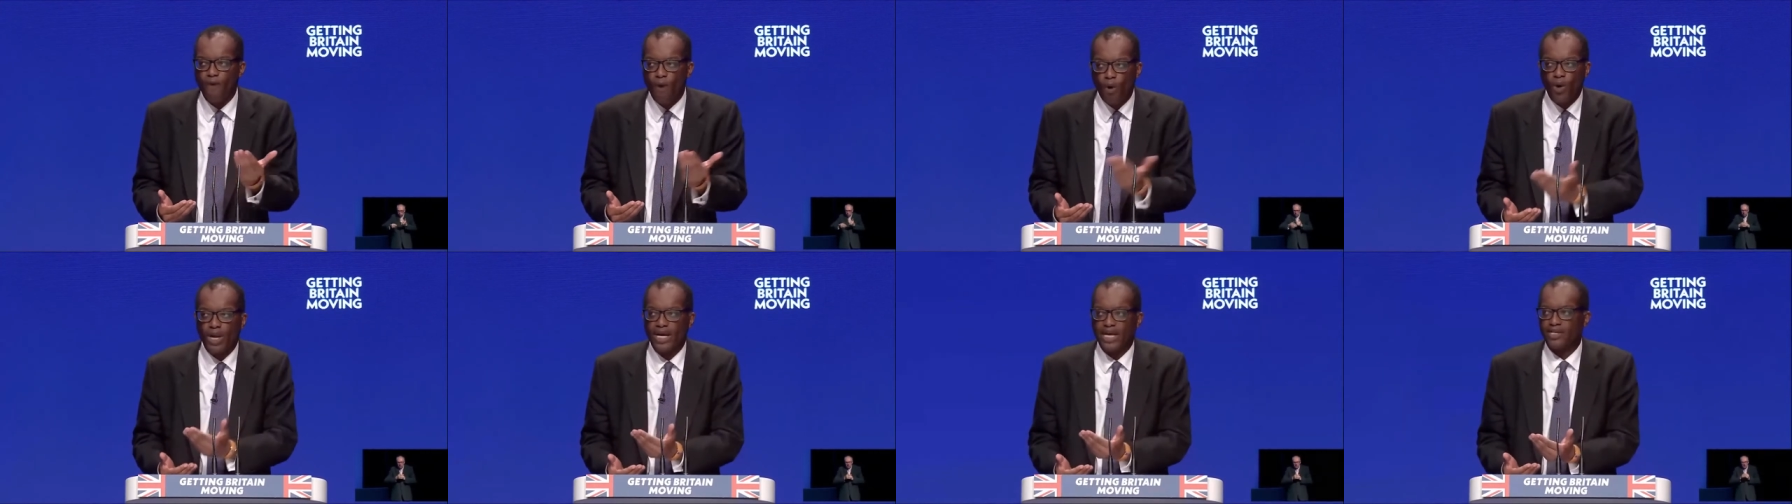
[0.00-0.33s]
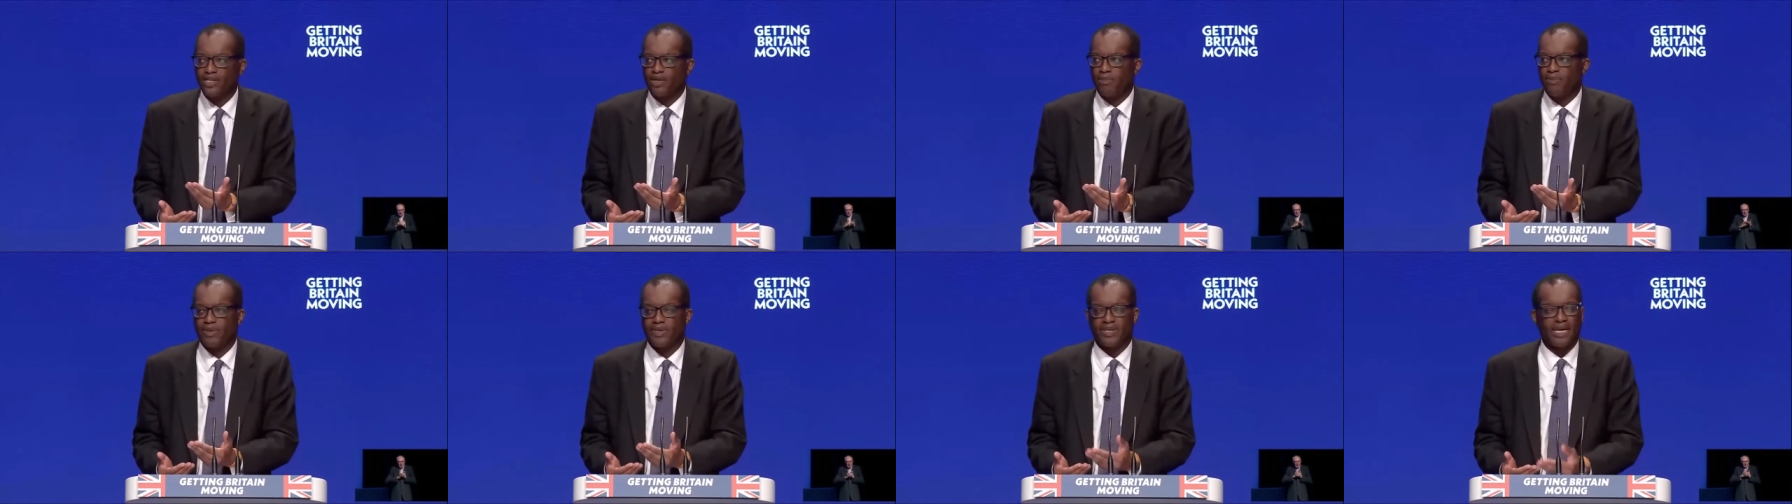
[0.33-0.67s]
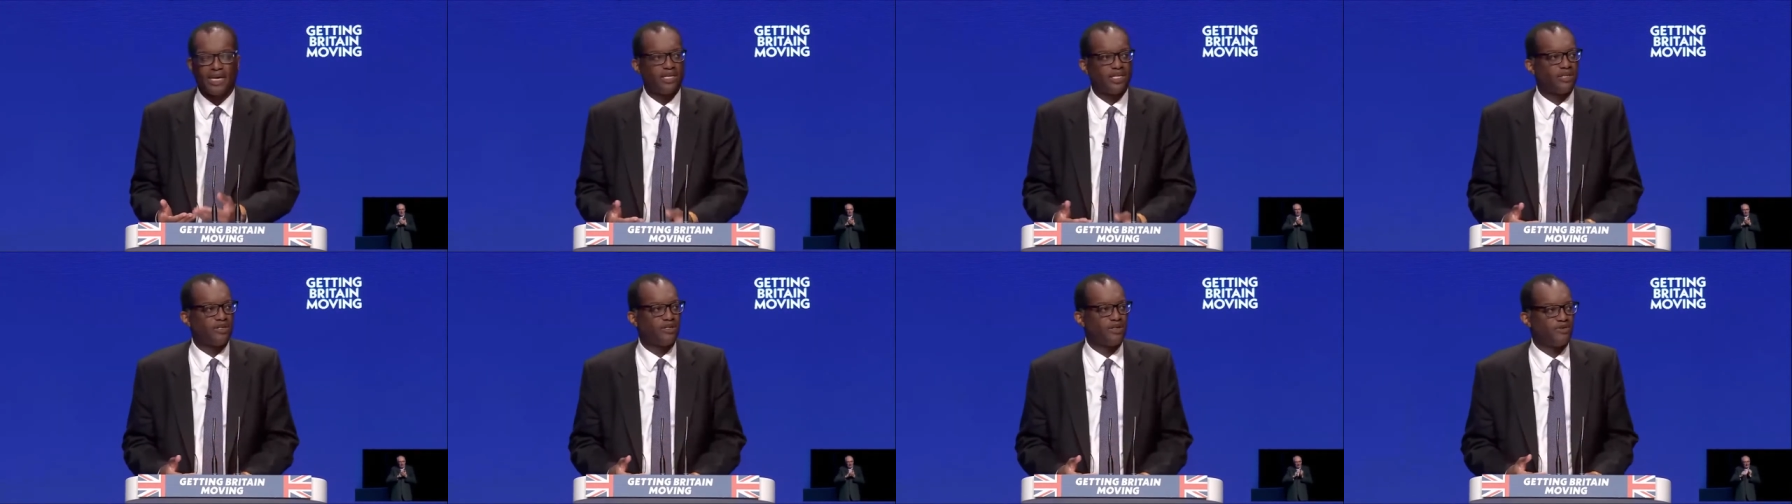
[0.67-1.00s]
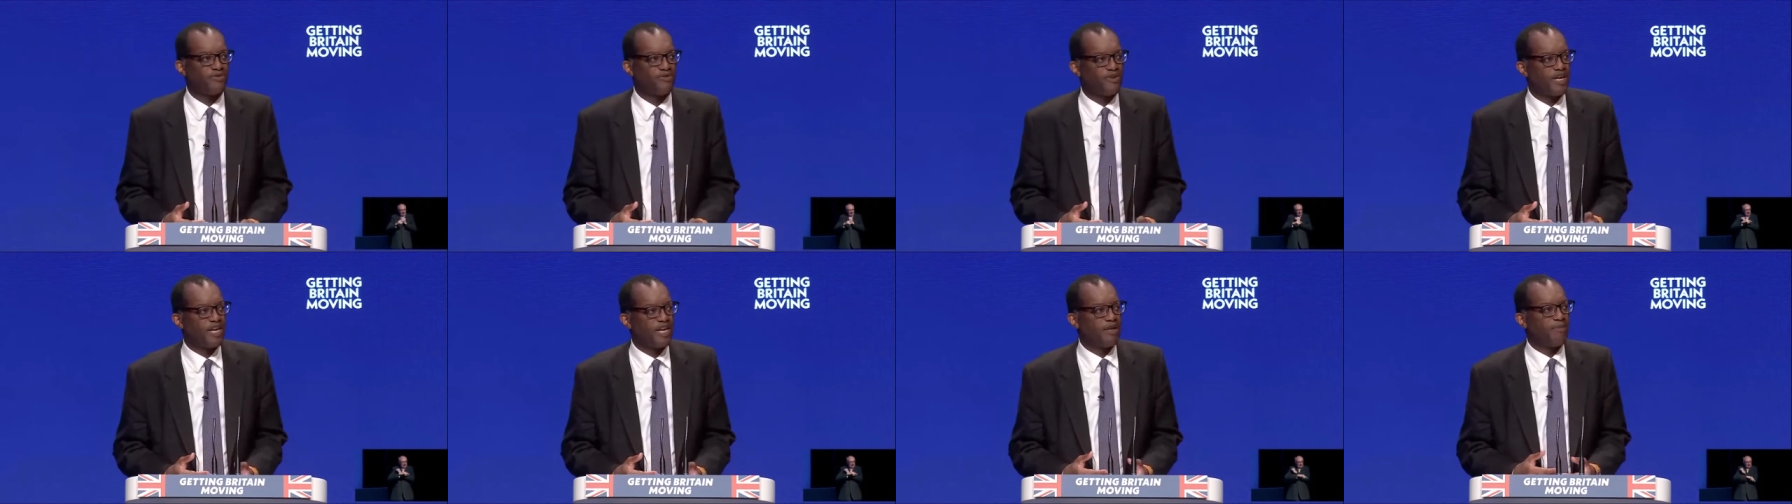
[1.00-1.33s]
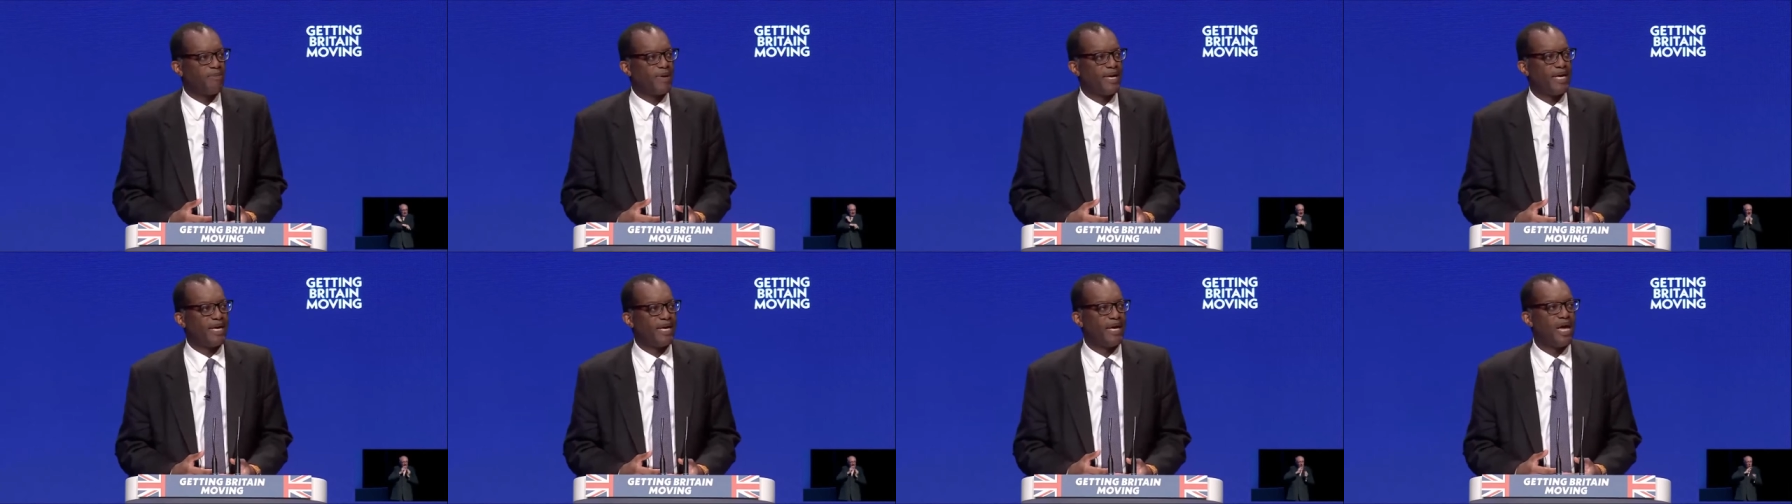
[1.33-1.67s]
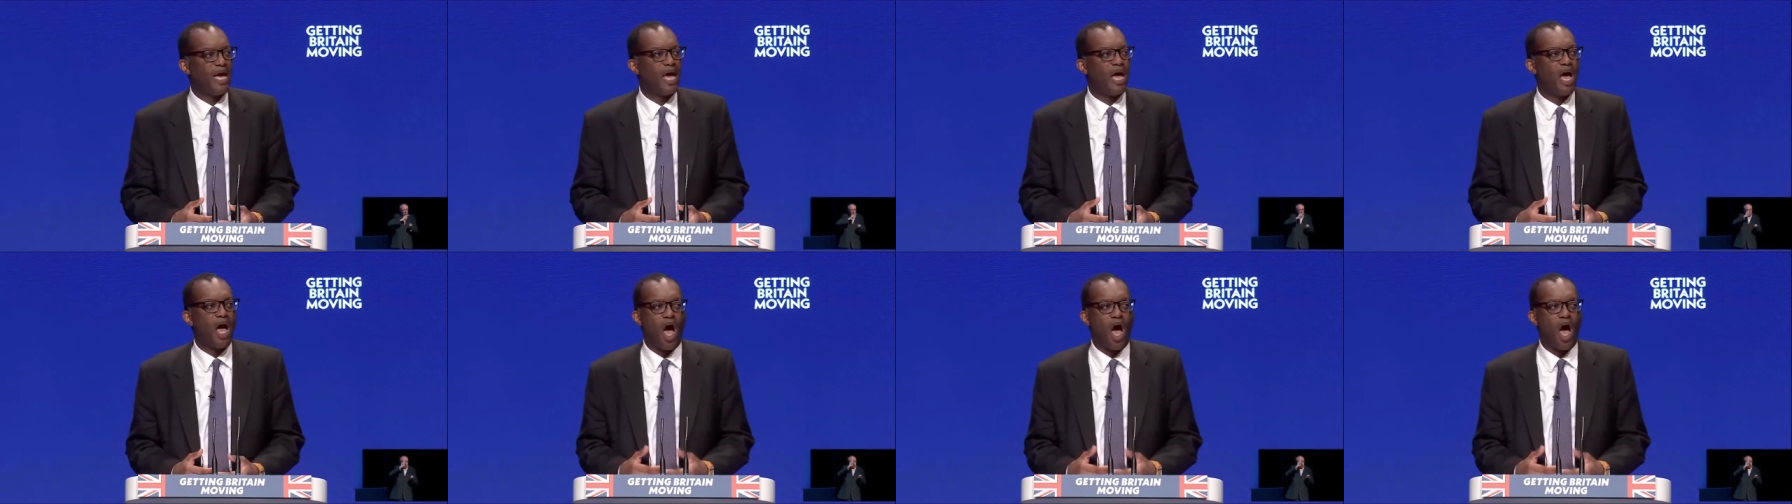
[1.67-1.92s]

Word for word: falling as a percentage of G D P